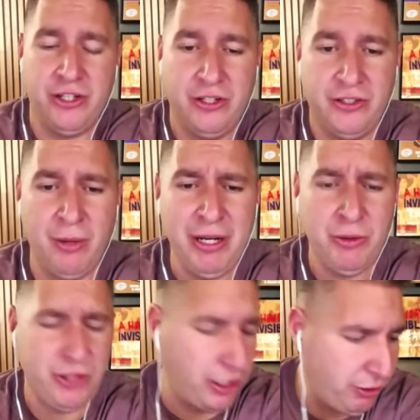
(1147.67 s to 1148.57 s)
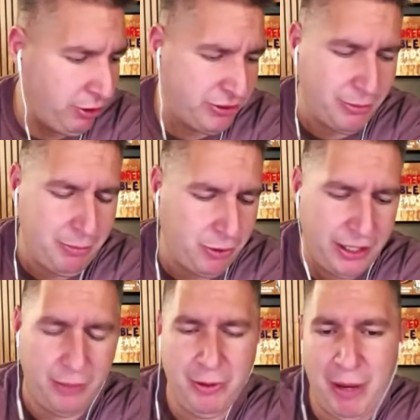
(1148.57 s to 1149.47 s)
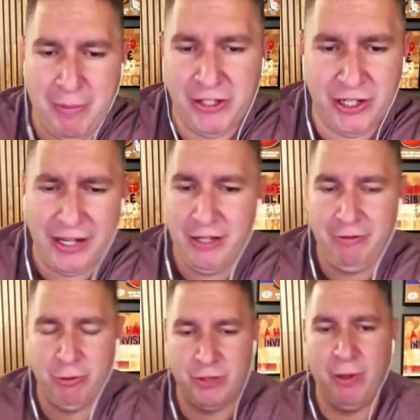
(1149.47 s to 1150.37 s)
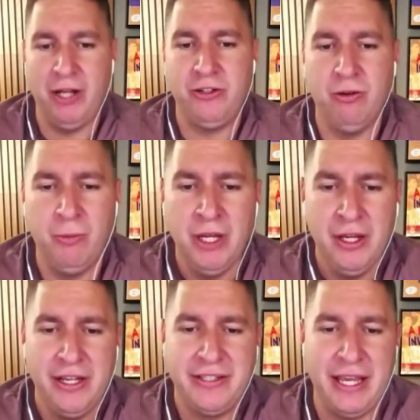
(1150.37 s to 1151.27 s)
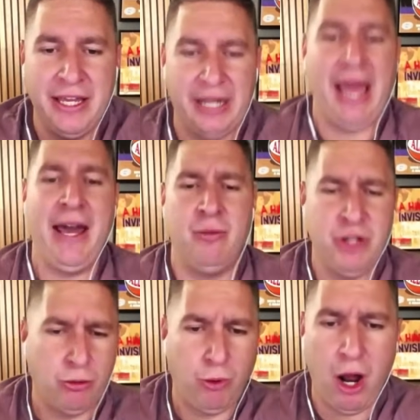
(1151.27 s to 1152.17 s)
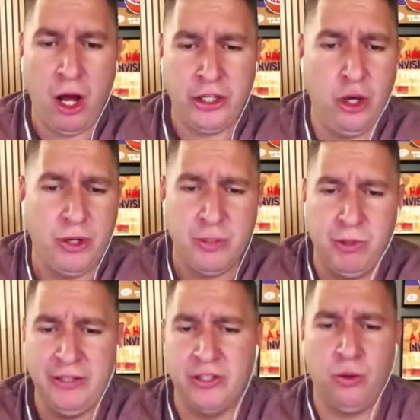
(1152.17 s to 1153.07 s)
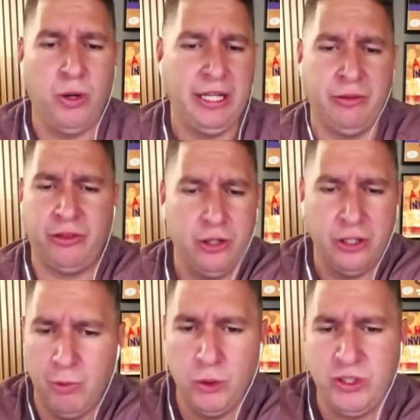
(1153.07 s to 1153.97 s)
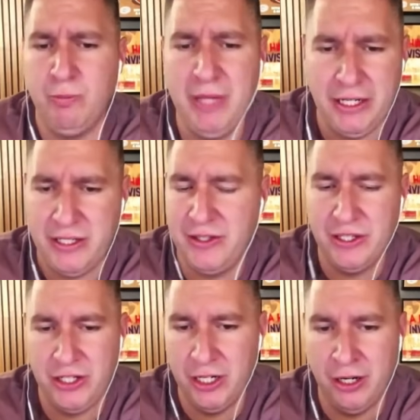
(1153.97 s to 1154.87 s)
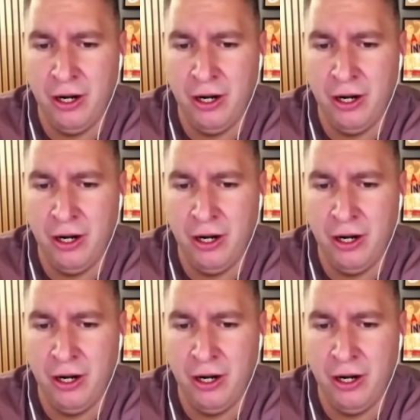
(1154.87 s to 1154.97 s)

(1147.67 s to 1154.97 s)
Somebody was arguing, or somebody brought it up in my mention. I didn't even respond to him, saying, Adam, you're wrong. Jokic played the 23rd most minutes this year.